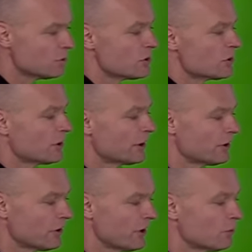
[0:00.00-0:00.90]
you
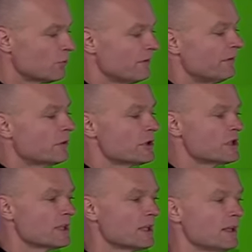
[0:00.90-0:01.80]
start
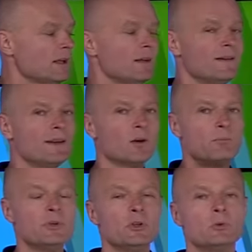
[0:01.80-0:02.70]
reversing the
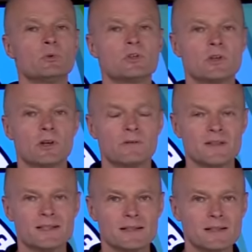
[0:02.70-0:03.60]
abuse of
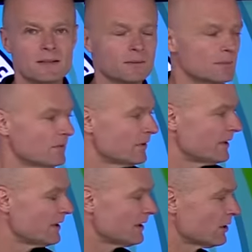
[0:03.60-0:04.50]
the system,
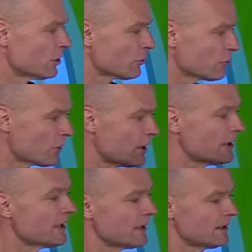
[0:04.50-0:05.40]
the
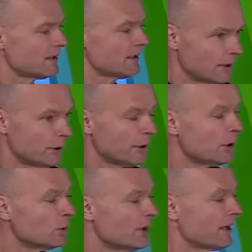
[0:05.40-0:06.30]
chronic
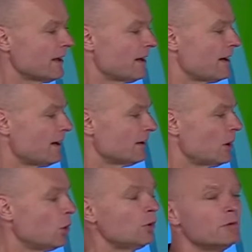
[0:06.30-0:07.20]
loading,
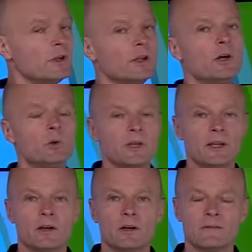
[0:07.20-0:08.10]

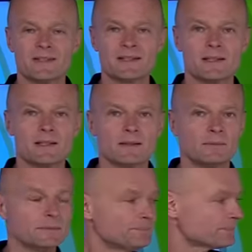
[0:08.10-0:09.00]
overloading of the
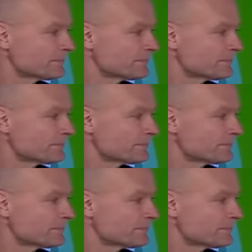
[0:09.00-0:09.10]
system.